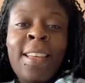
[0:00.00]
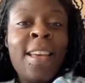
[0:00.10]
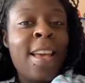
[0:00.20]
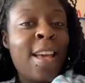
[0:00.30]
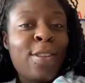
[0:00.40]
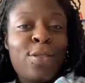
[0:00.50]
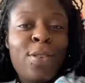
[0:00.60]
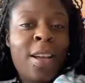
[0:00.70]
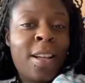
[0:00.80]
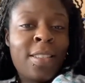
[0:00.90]
as you
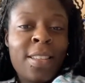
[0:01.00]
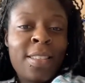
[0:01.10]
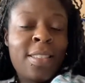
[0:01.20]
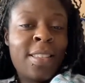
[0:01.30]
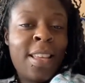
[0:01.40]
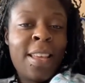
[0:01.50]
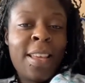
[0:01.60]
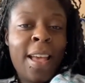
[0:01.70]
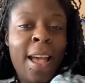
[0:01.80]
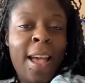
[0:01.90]
guys can
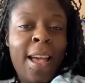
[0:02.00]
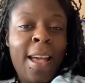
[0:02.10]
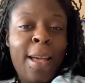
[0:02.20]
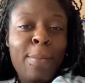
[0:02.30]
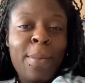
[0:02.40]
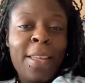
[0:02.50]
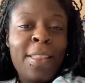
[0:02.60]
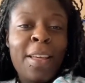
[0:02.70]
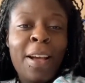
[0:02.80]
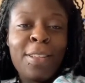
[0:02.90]
see, I'm
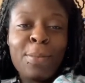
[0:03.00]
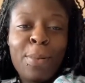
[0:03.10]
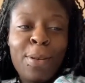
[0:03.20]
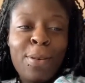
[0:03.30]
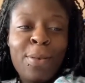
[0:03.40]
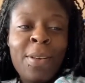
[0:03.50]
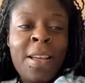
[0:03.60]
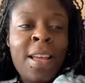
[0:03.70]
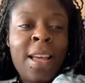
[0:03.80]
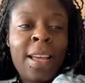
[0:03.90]
in the hospital.
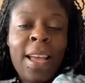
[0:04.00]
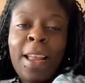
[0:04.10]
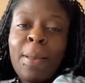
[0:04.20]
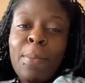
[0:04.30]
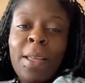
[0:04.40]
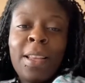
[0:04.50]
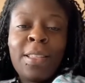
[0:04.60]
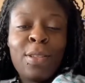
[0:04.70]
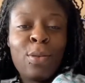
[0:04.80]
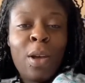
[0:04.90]
Got admitted
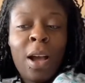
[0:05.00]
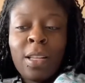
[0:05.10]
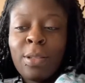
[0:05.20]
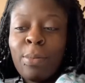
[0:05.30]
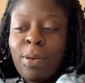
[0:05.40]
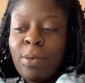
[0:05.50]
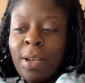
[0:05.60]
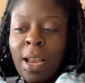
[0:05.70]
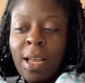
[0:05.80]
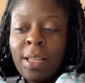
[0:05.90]
to the hospital
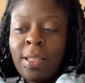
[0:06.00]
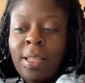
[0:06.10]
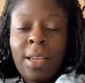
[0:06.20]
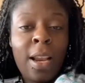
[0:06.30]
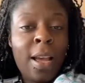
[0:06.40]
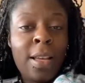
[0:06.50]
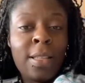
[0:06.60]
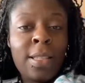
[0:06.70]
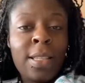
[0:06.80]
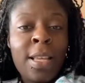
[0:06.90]
last
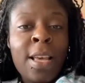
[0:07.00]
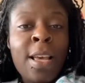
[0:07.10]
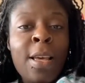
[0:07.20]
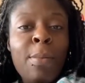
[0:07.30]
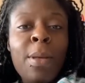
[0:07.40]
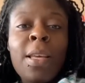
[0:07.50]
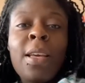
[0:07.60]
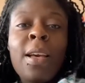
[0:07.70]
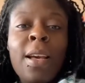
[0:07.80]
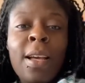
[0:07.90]
night
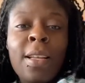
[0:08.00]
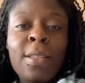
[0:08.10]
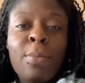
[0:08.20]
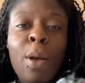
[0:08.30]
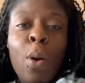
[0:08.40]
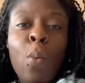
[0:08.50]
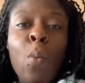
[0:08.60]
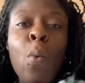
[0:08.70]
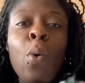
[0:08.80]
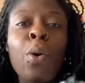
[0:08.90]
because my
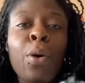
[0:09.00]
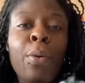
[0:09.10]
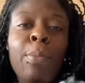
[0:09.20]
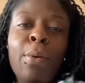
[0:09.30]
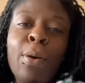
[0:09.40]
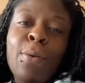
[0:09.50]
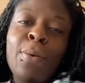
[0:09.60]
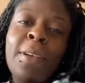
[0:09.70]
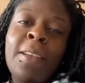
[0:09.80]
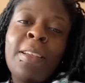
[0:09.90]
water
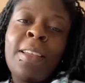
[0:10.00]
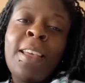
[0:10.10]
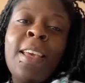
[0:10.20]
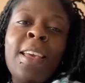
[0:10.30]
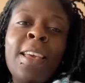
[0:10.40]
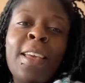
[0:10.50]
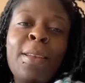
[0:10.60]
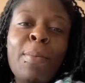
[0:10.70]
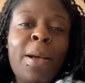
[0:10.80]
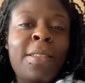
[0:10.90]
broke
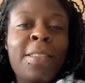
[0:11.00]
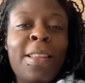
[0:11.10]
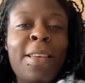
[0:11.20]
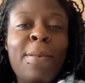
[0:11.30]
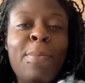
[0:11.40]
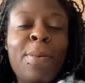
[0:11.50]
in my sleep.